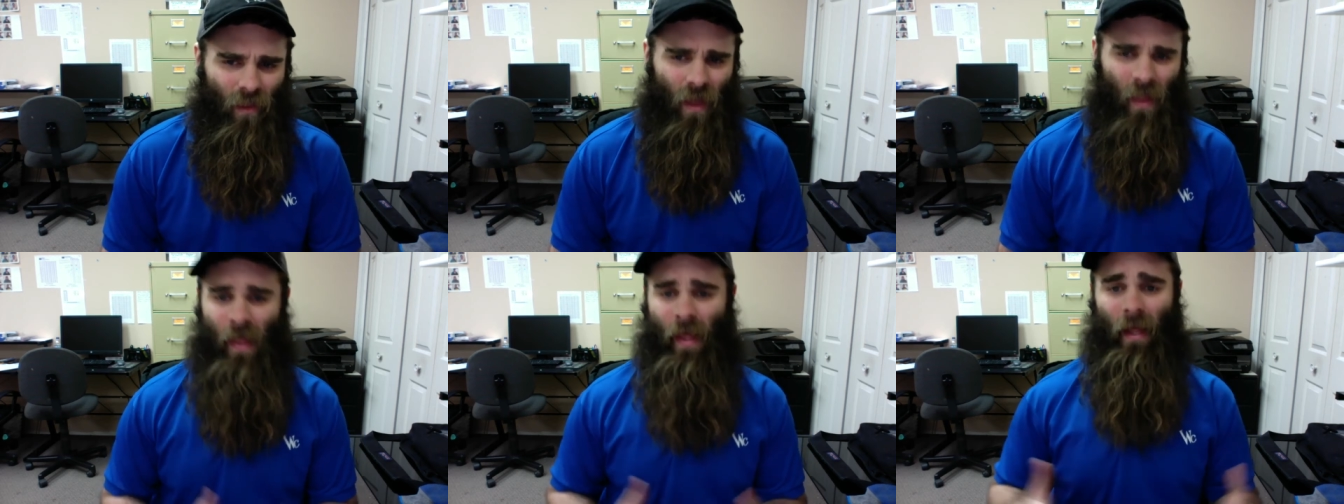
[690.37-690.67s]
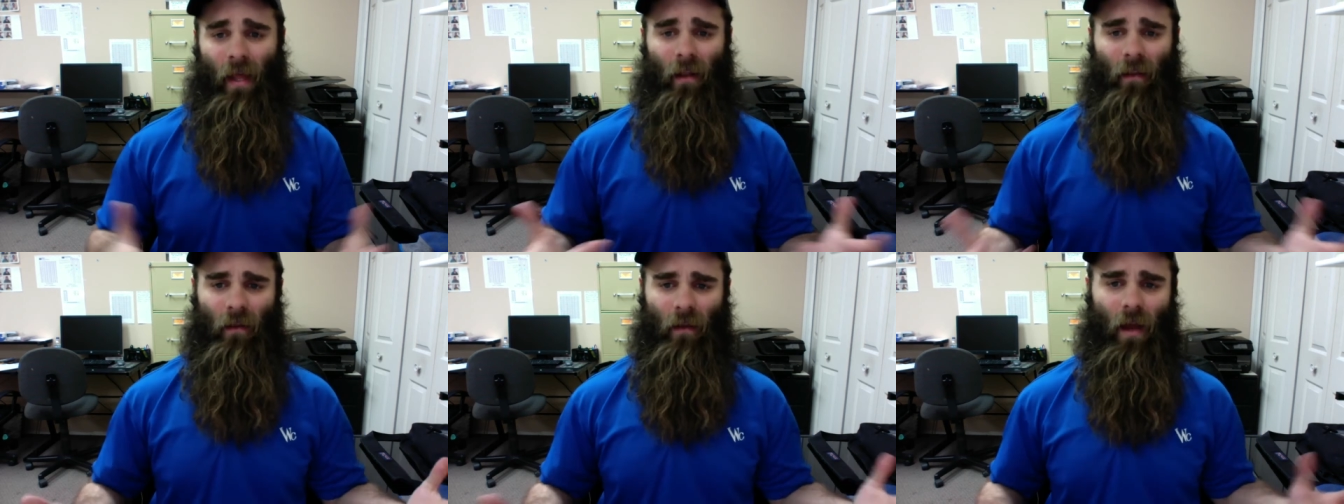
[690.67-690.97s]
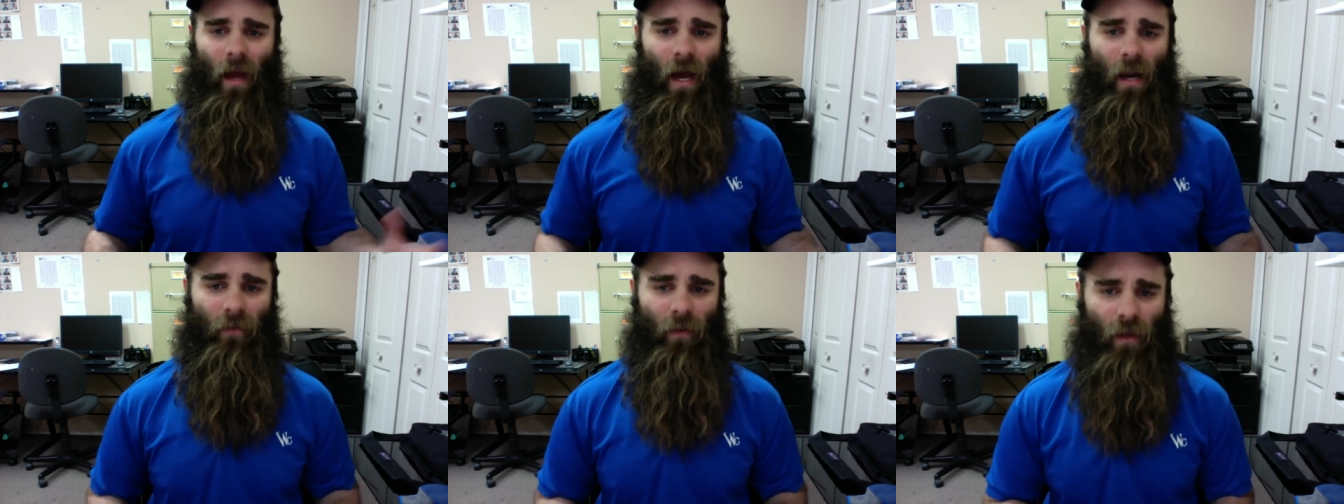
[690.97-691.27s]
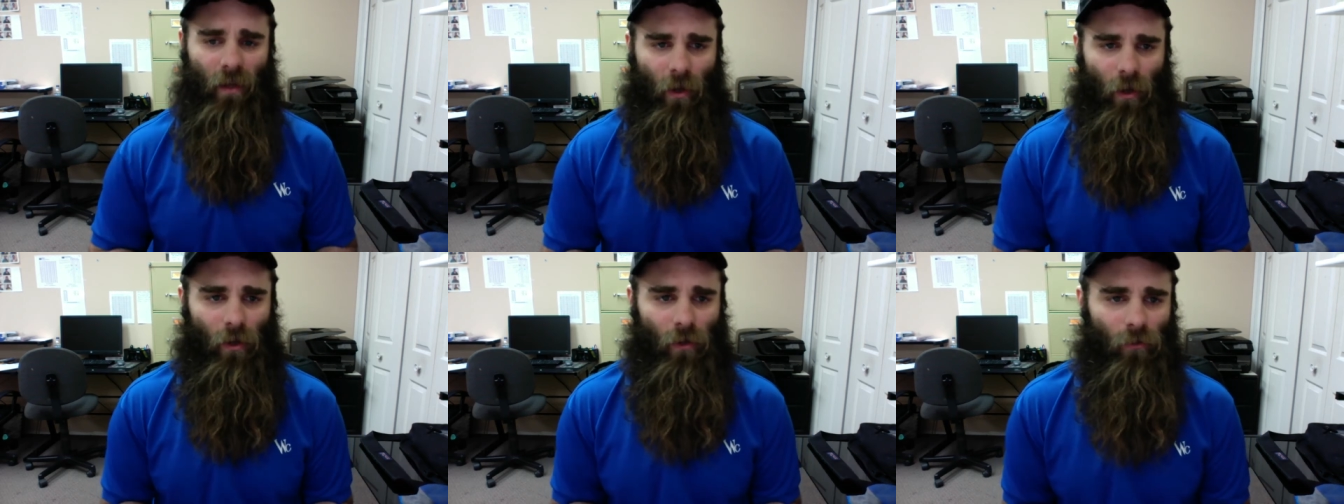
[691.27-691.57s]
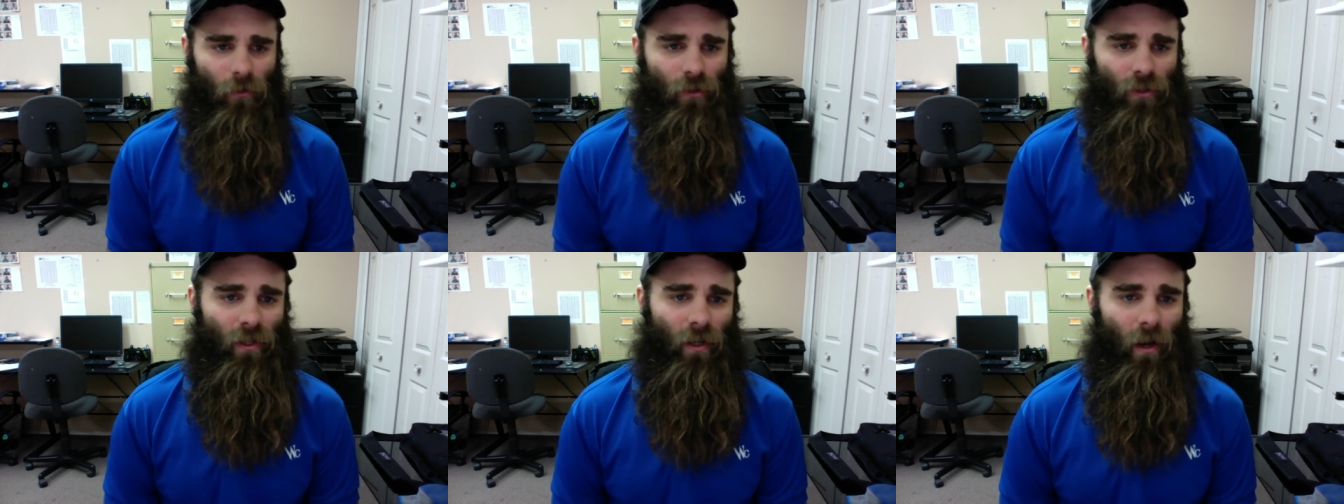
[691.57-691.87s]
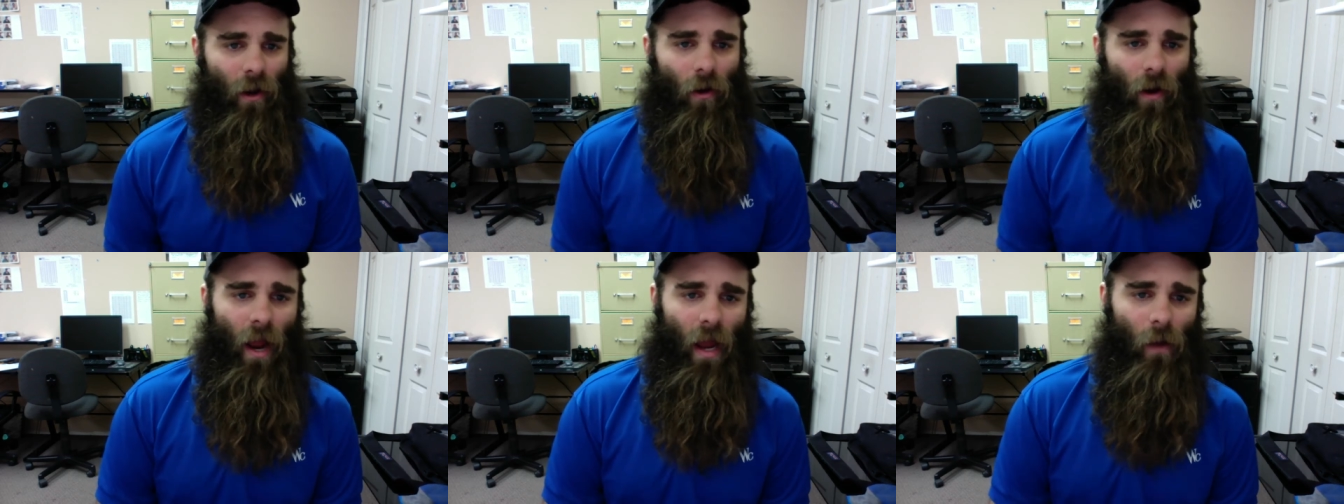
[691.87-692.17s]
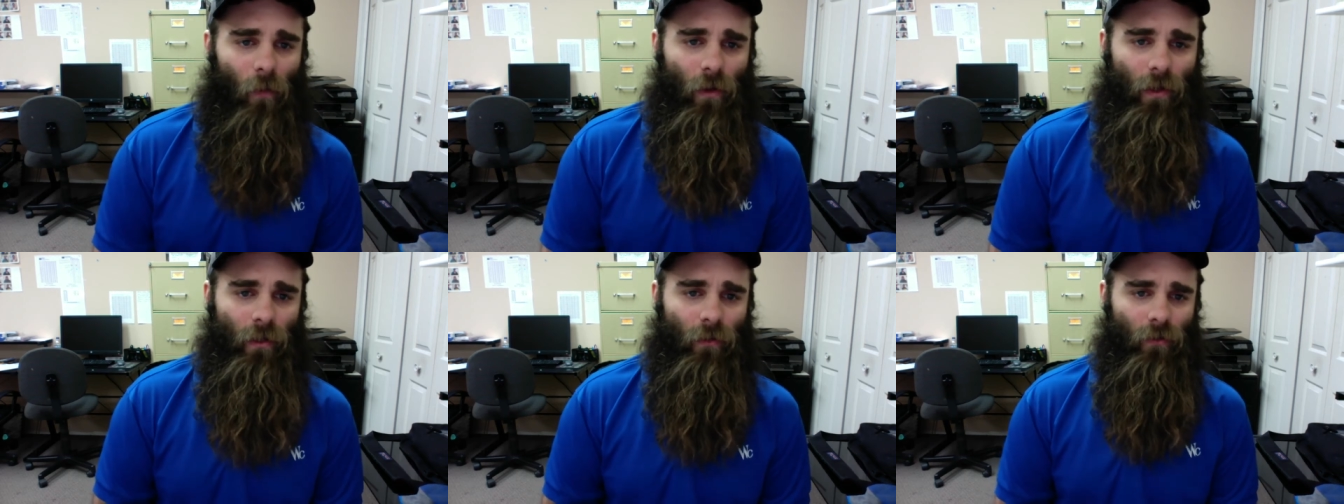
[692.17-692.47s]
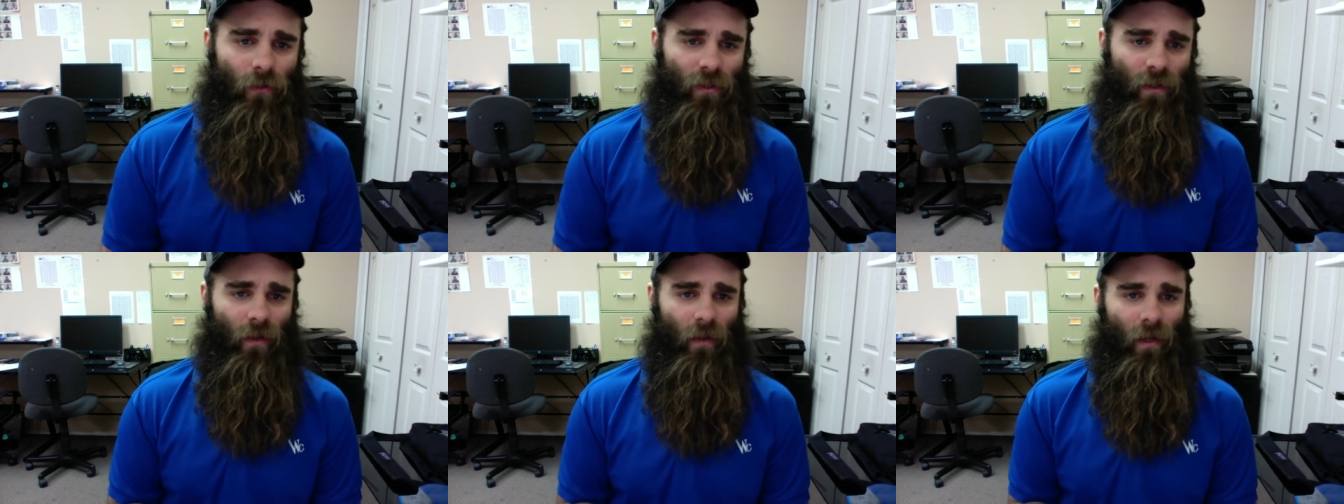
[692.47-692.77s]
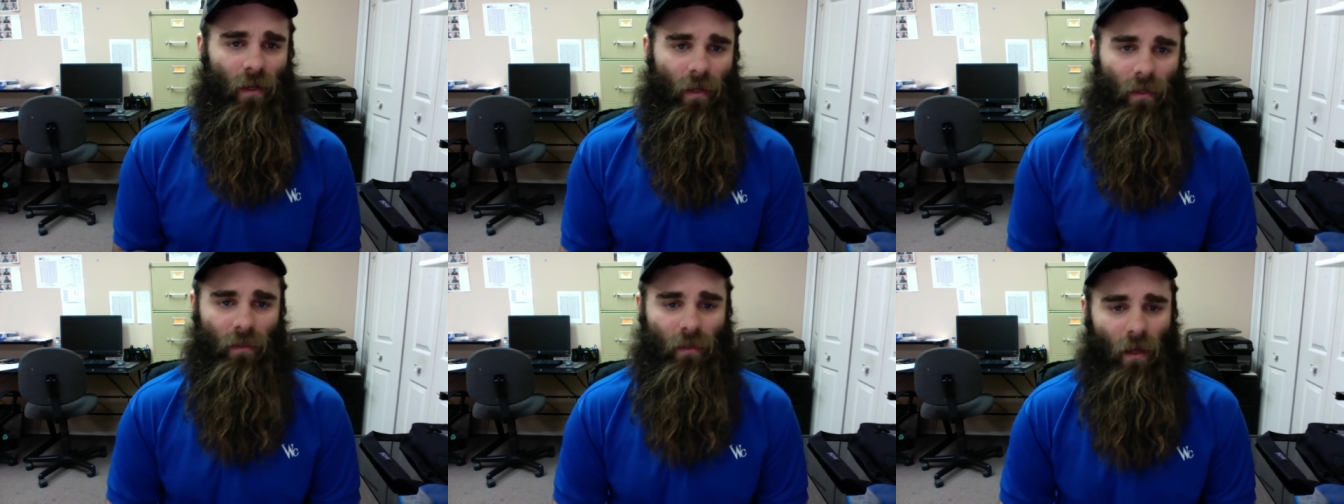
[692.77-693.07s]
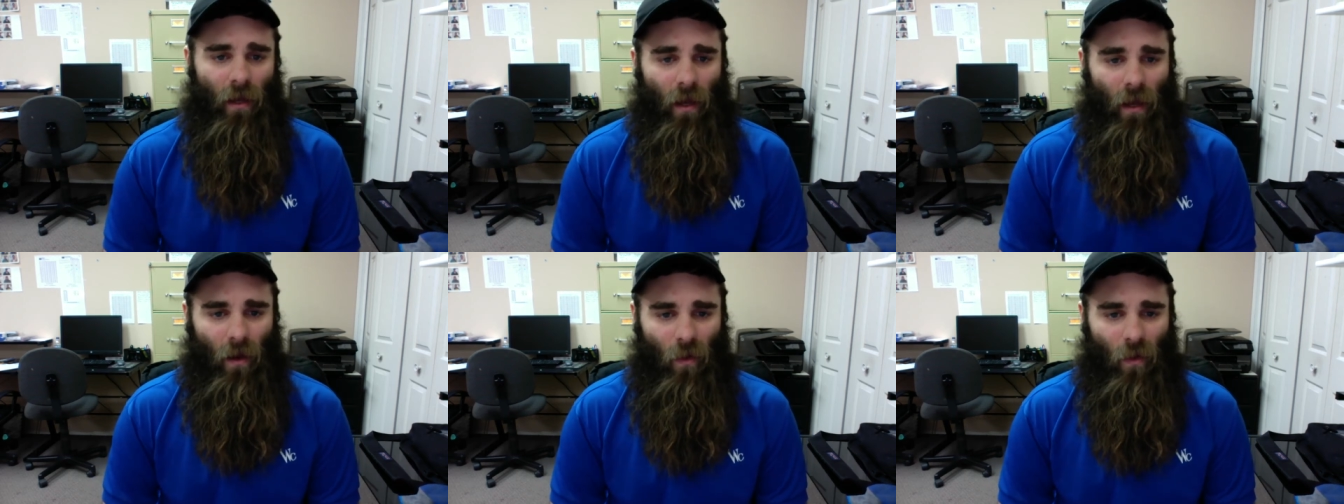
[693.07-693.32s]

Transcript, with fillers: then kind of in conclusion here, how we're using these.